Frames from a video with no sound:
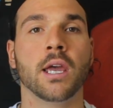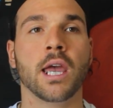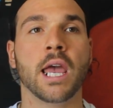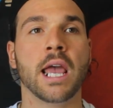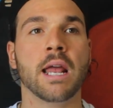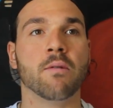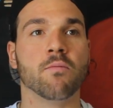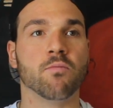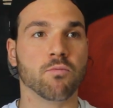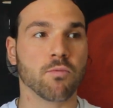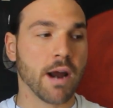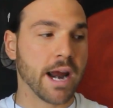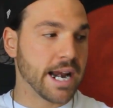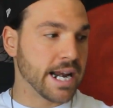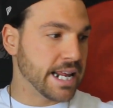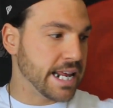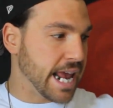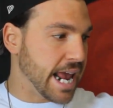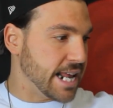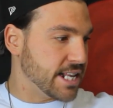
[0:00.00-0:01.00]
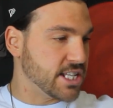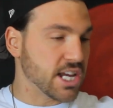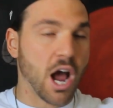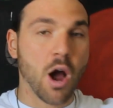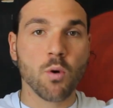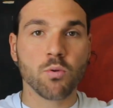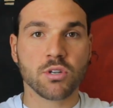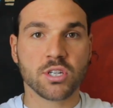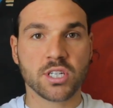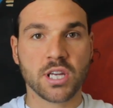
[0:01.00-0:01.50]
It radiates
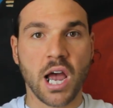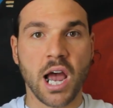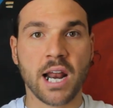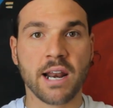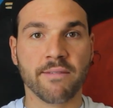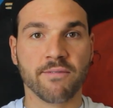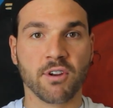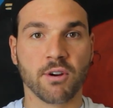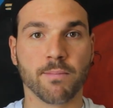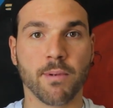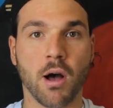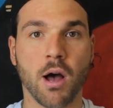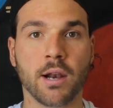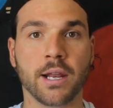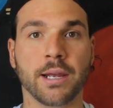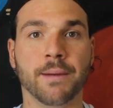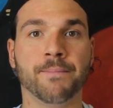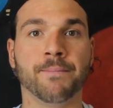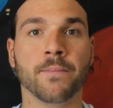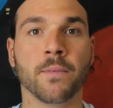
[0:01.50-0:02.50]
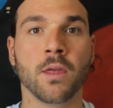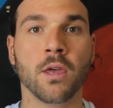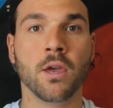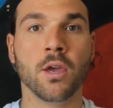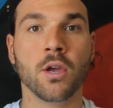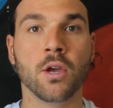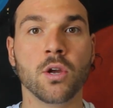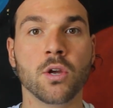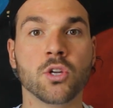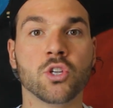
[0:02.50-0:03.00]
outside of your body.
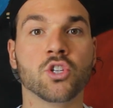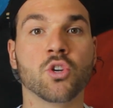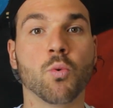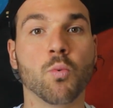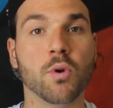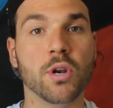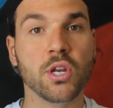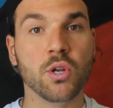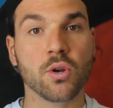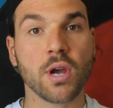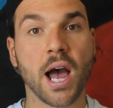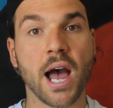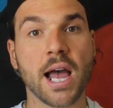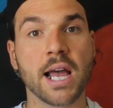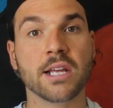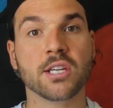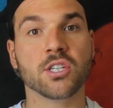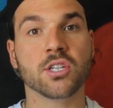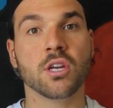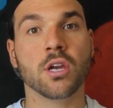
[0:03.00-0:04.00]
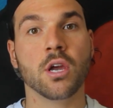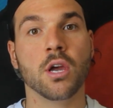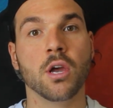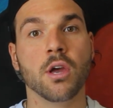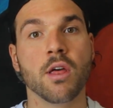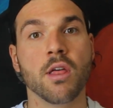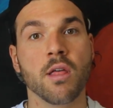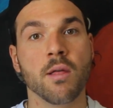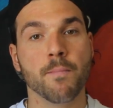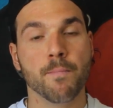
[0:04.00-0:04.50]
So when you guys
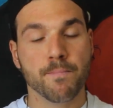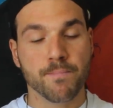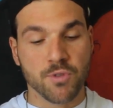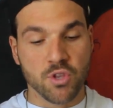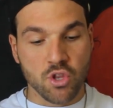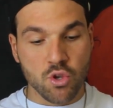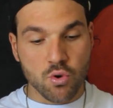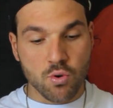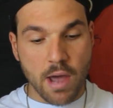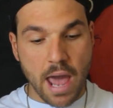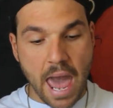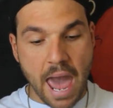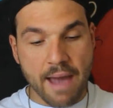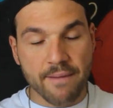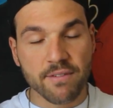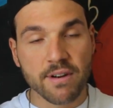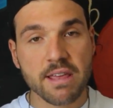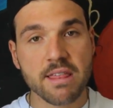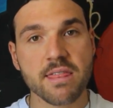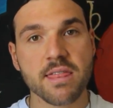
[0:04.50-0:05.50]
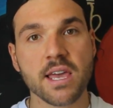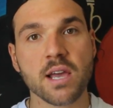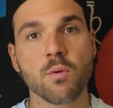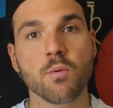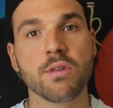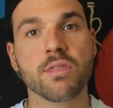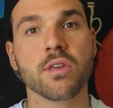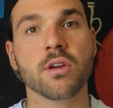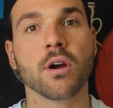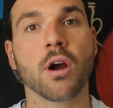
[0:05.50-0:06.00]
do everything
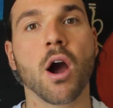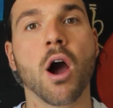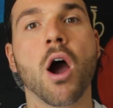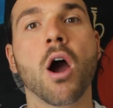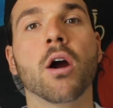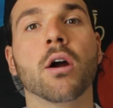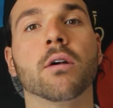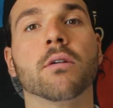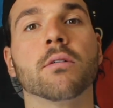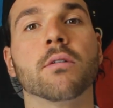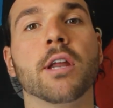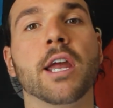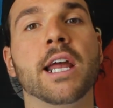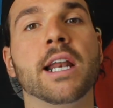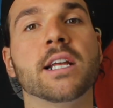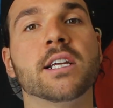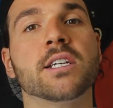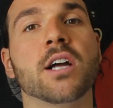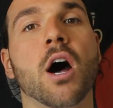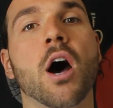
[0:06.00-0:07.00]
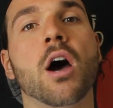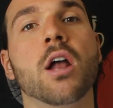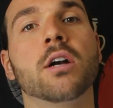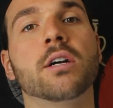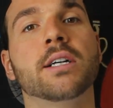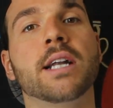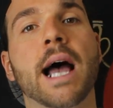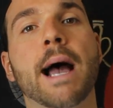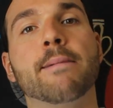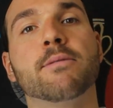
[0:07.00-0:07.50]
with your heart, it is
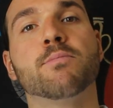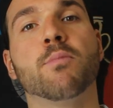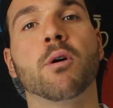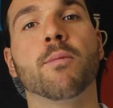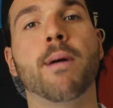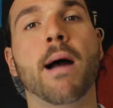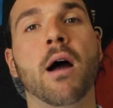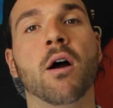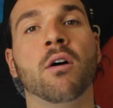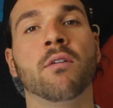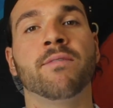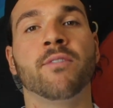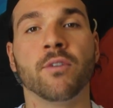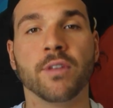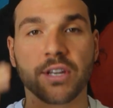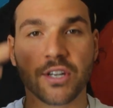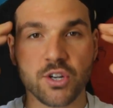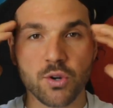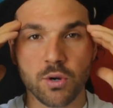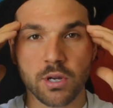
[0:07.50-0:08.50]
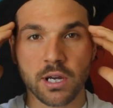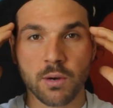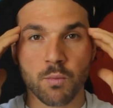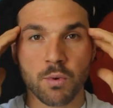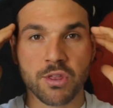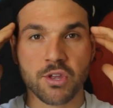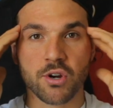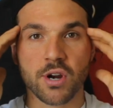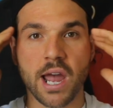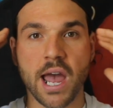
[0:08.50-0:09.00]
100 times more powerful than doing it
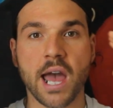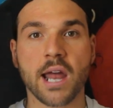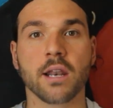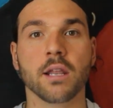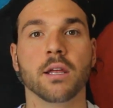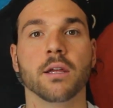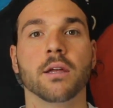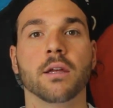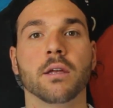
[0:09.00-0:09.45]
with your head.